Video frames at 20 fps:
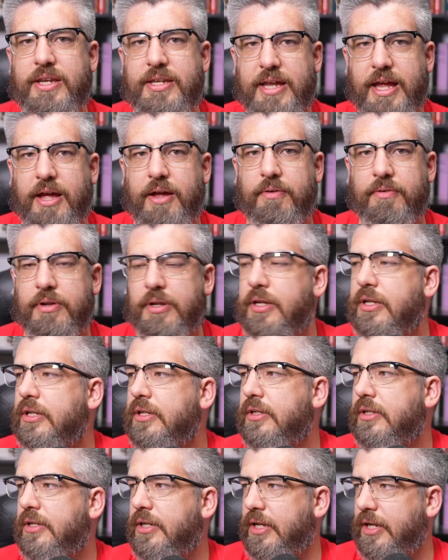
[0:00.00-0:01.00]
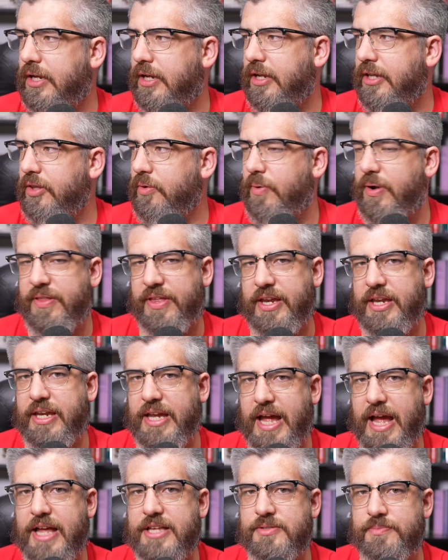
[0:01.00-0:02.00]
down in the way that he
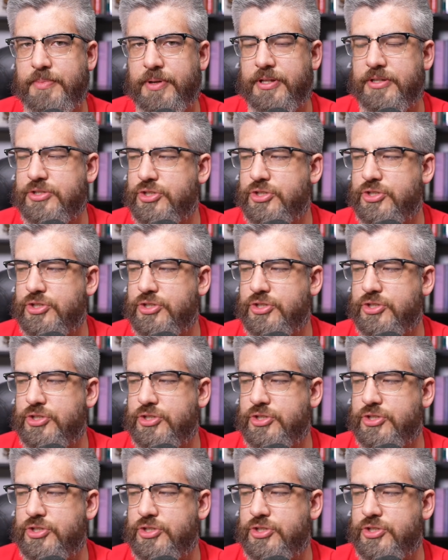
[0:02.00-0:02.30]
has been.